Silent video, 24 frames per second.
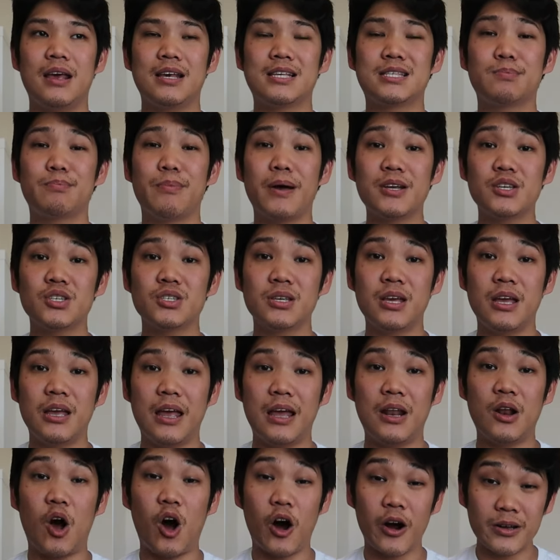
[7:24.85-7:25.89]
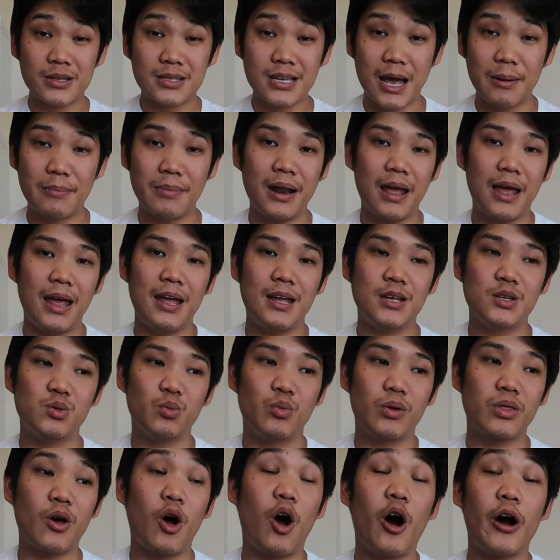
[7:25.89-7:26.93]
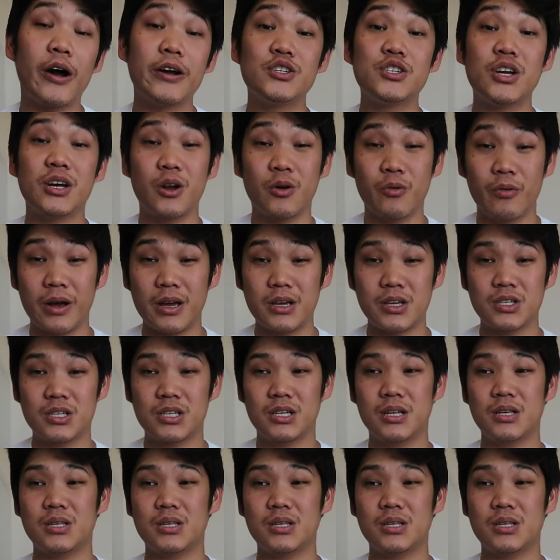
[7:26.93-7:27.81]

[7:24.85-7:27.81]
especially in our time and age with our generation,